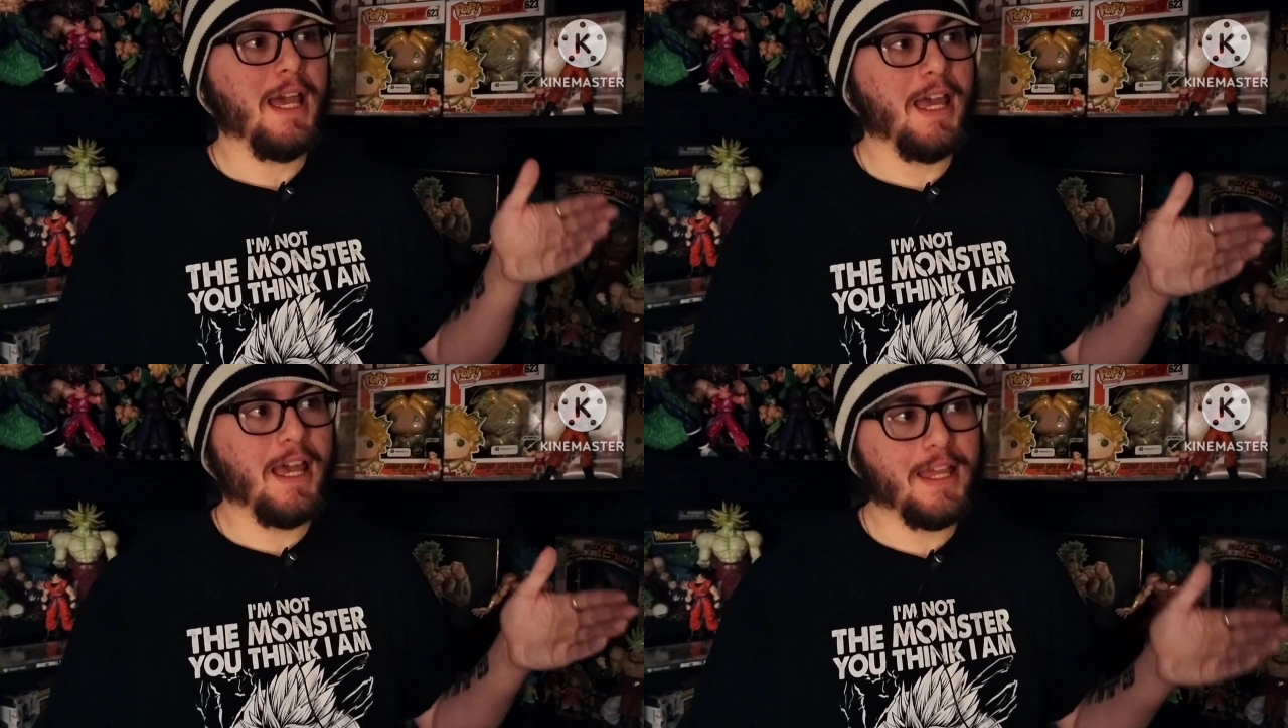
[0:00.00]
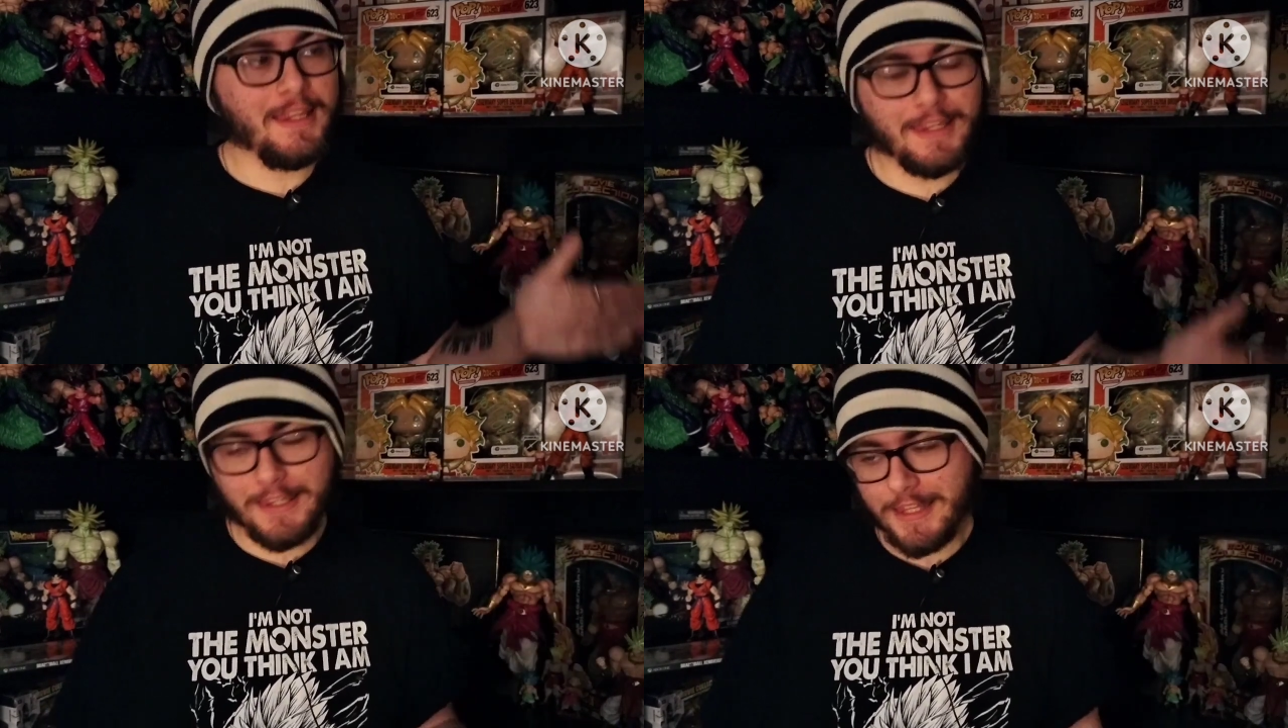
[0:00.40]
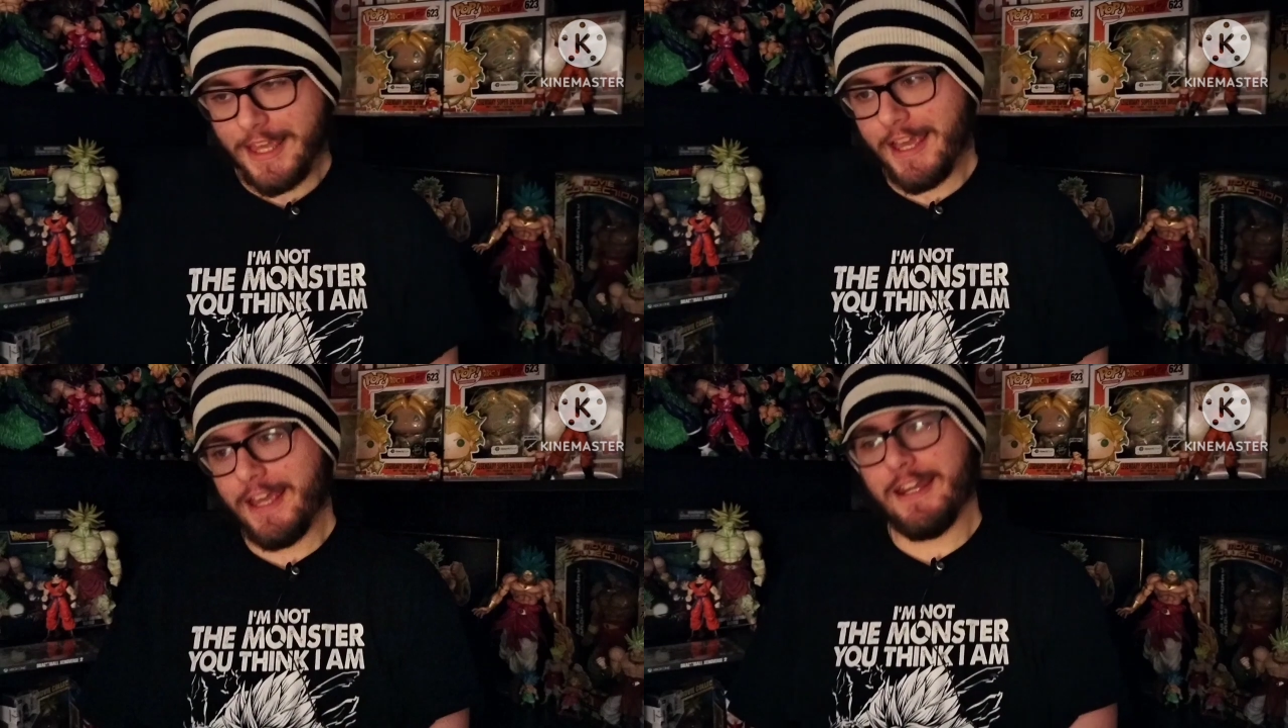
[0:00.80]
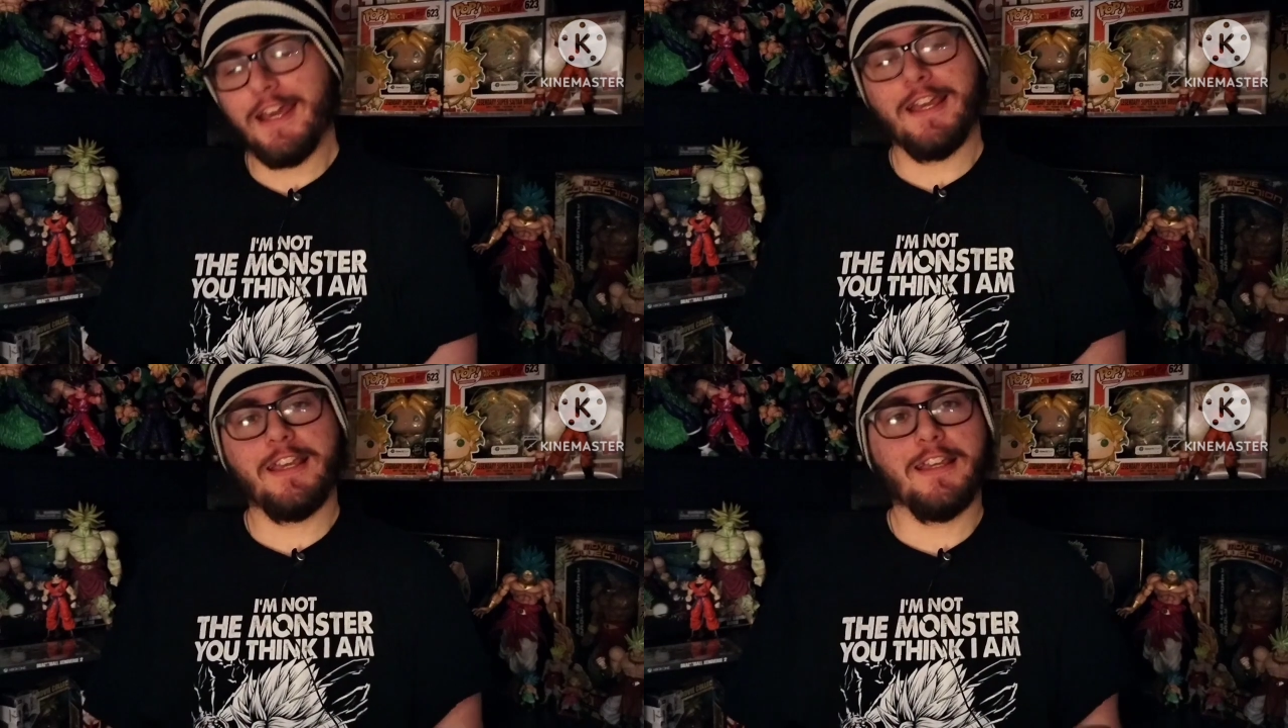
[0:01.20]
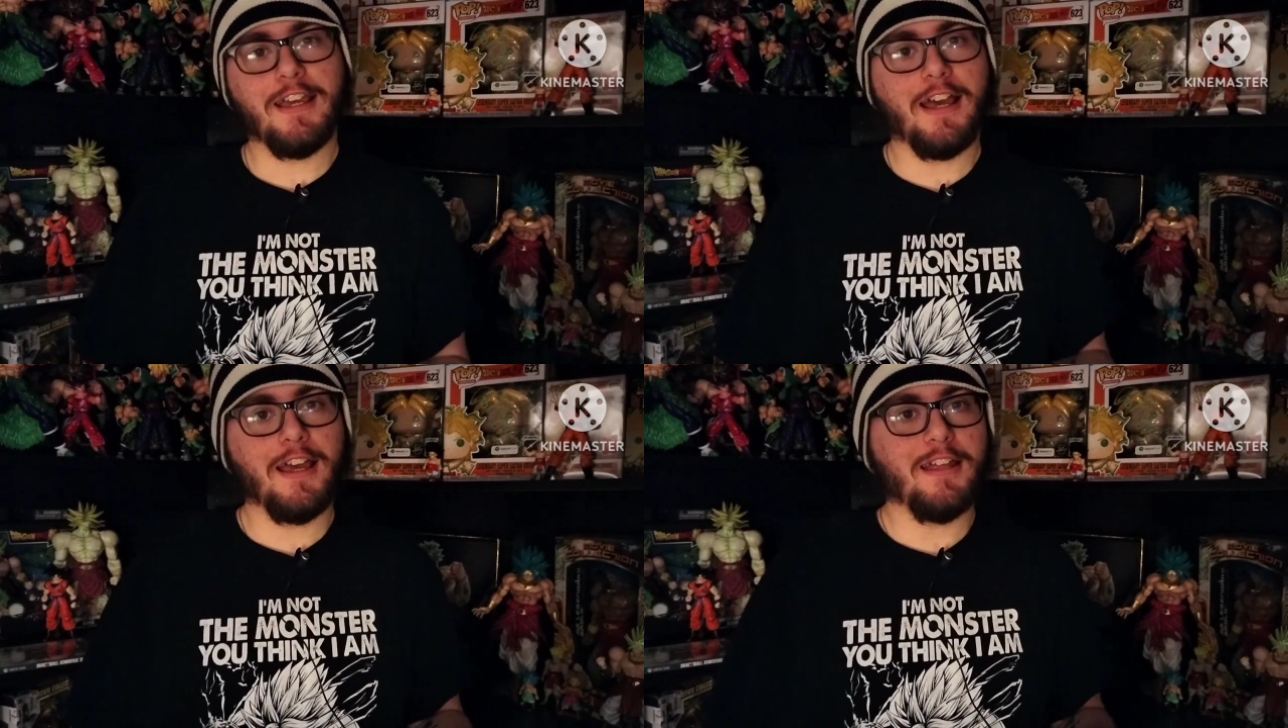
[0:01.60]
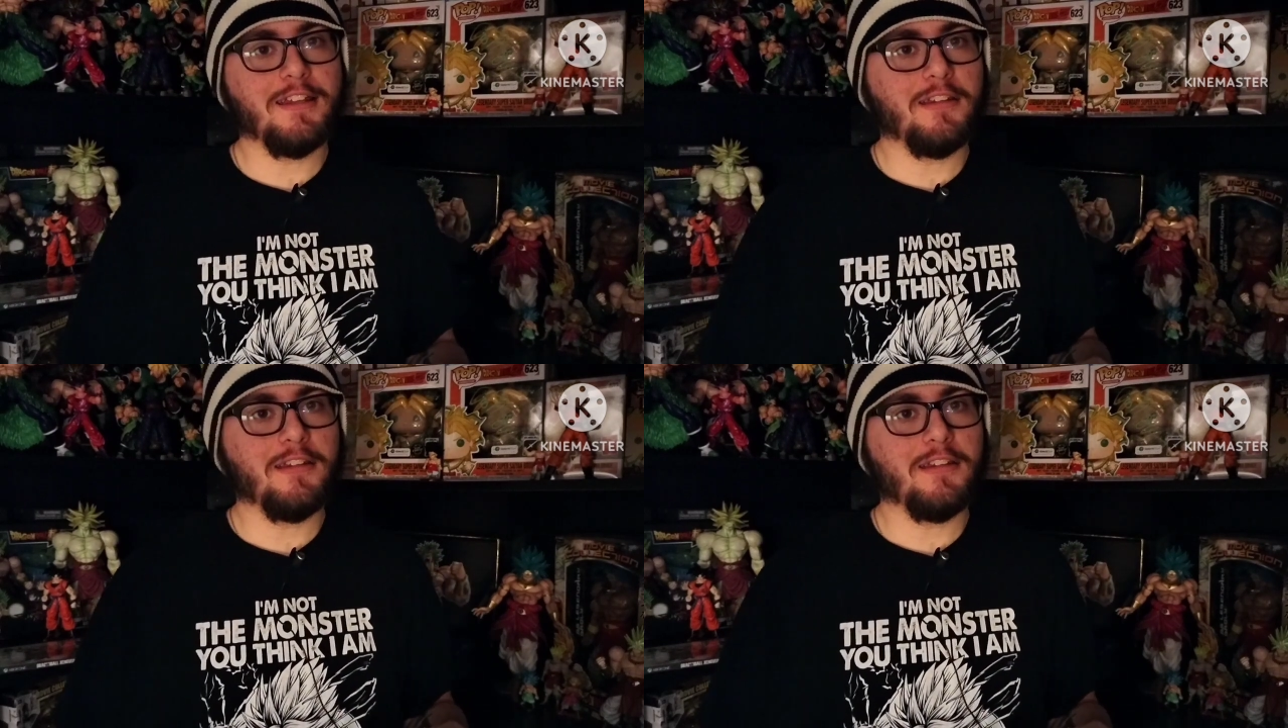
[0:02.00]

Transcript: And then I got,